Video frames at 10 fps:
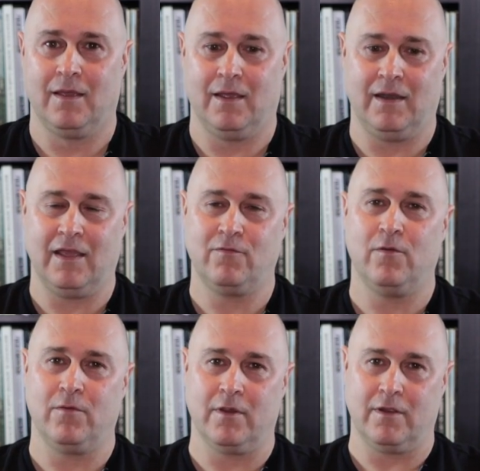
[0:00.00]
And that's
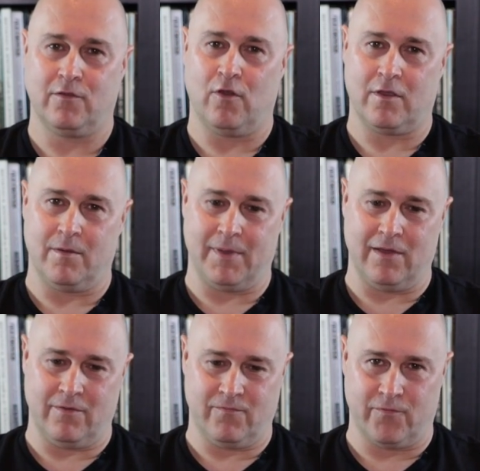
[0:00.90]
what we're going to talk
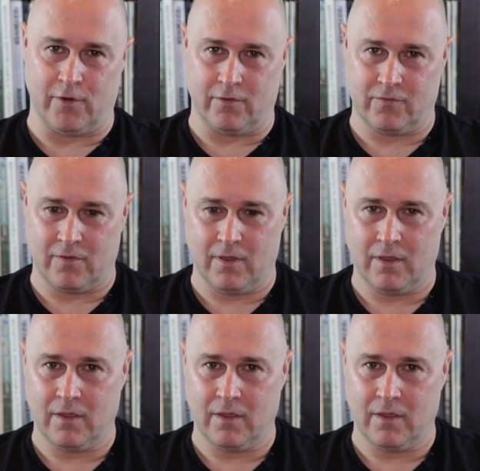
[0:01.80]
about first.